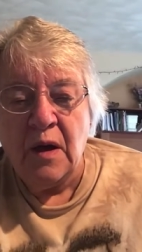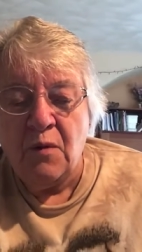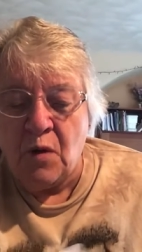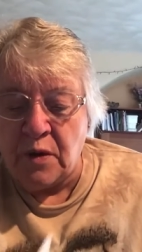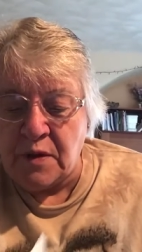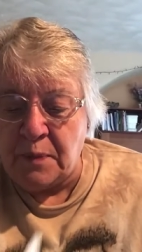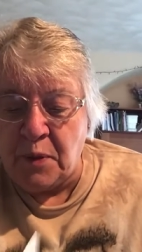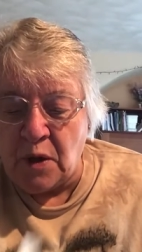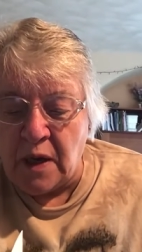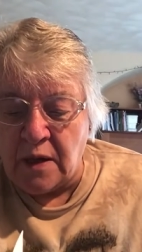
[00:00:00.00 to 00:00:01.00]
was the
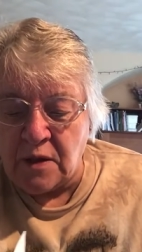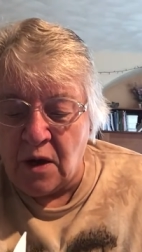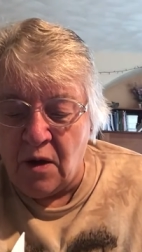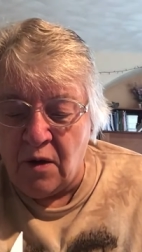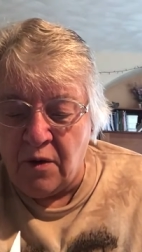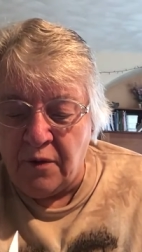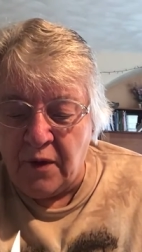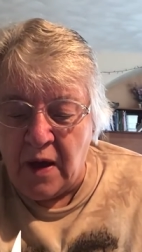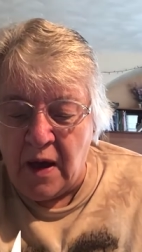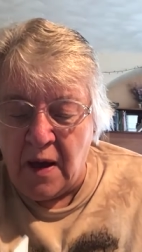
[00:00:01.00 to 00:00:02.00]
product of
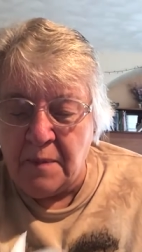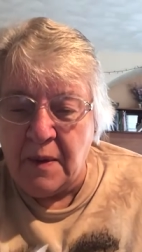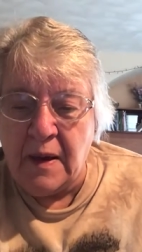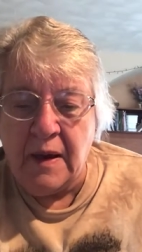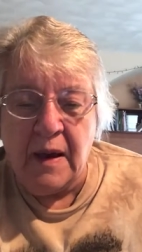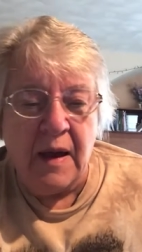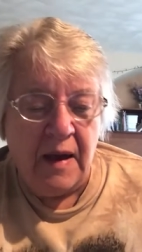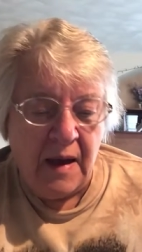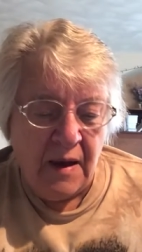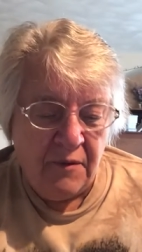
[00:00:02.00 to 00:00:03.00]
um,
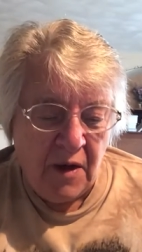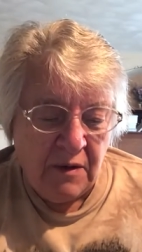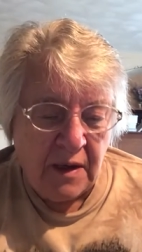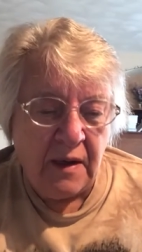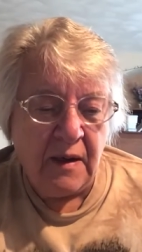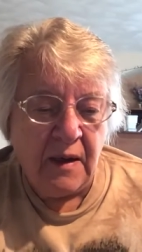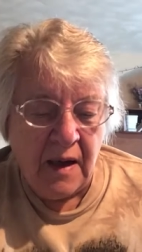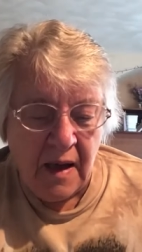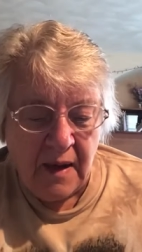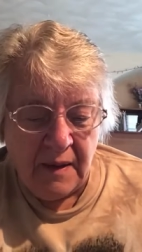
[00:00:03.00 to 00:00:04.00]
a very
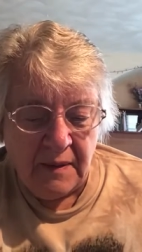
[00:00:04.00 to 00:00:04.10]
uh,